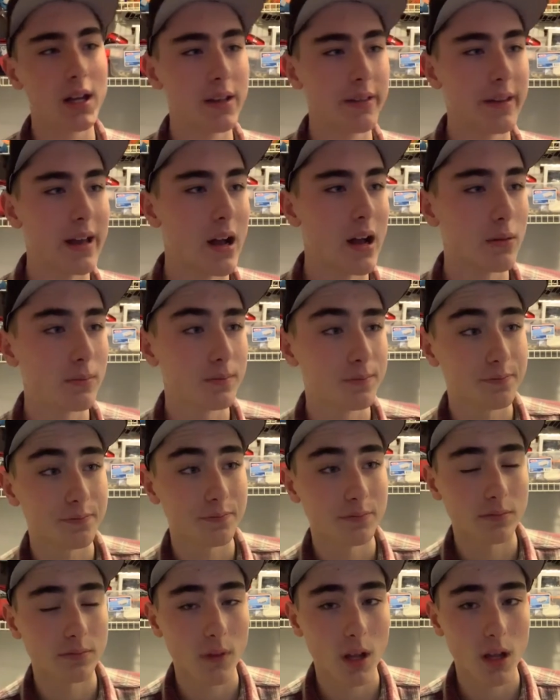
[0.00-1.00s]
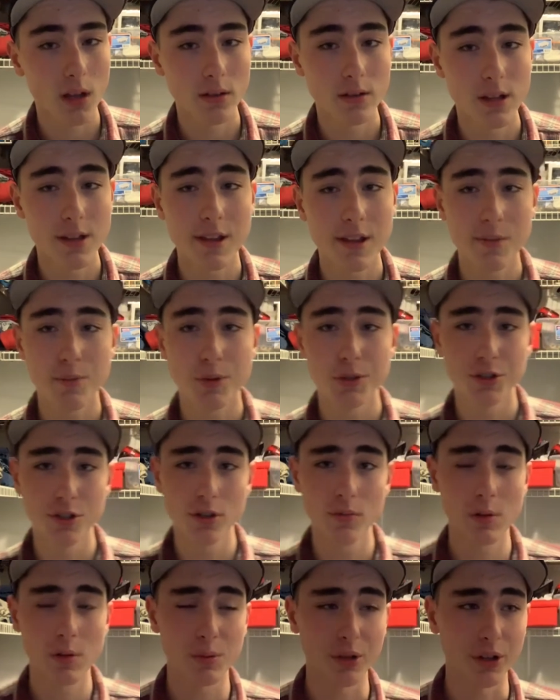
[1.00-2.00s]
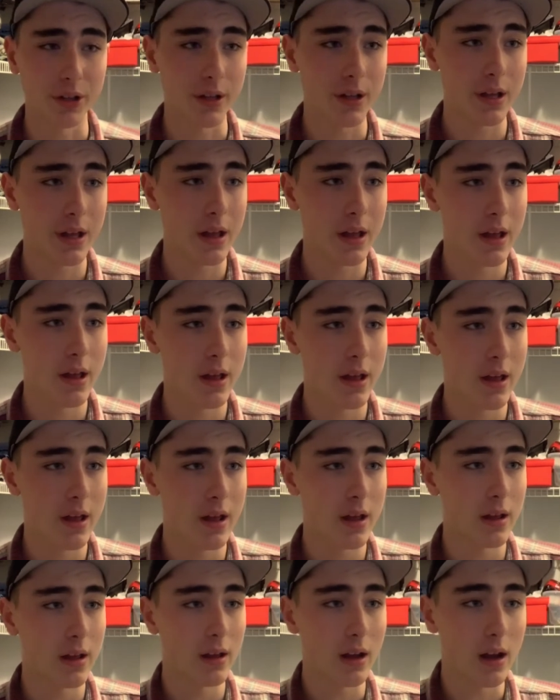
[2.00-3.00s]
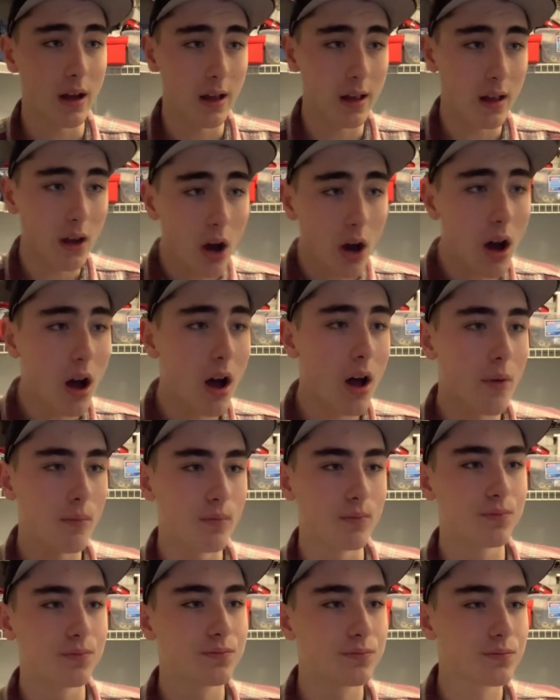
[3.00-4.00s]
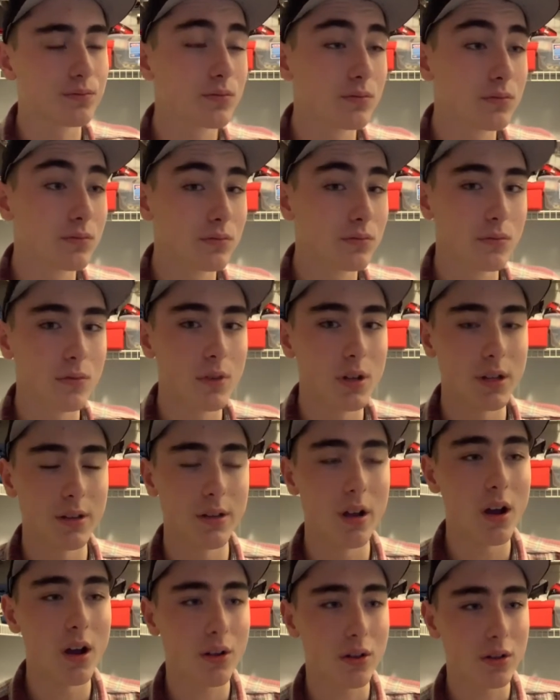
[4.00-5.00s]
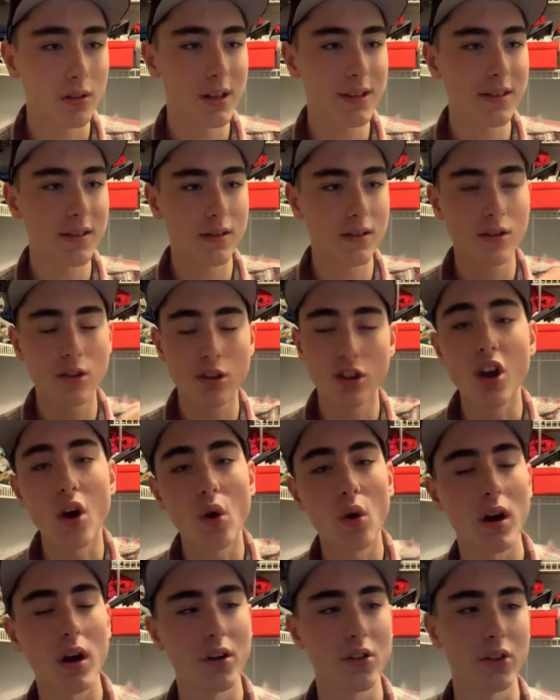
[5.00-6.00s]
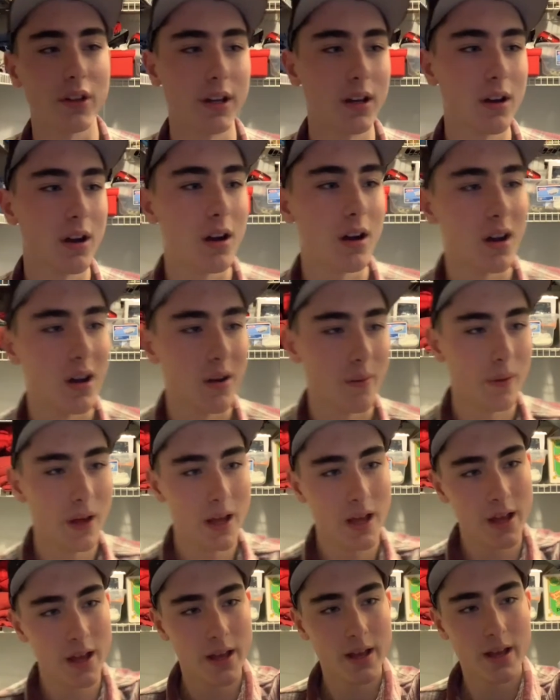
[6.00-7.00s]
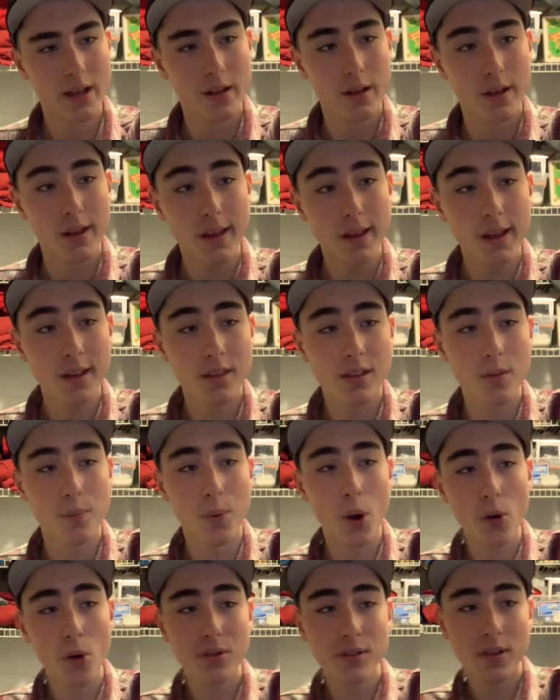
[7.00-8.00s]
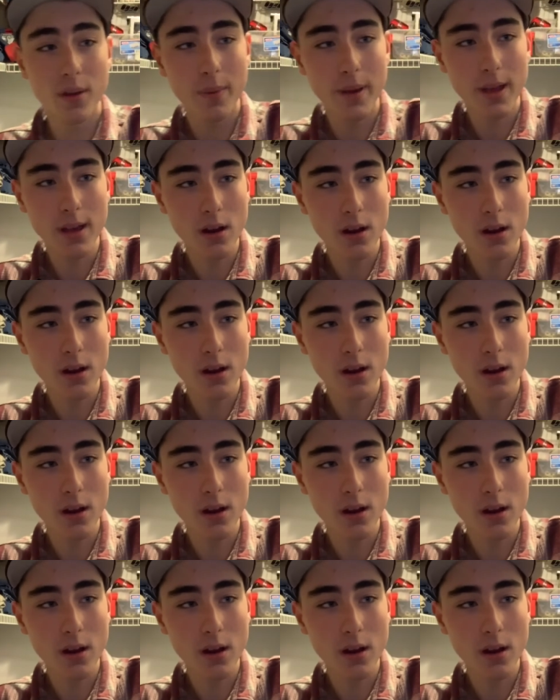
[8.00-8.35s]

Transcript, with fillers: now, this is presumably, um, and this is so ugly. Um, it's supposed to be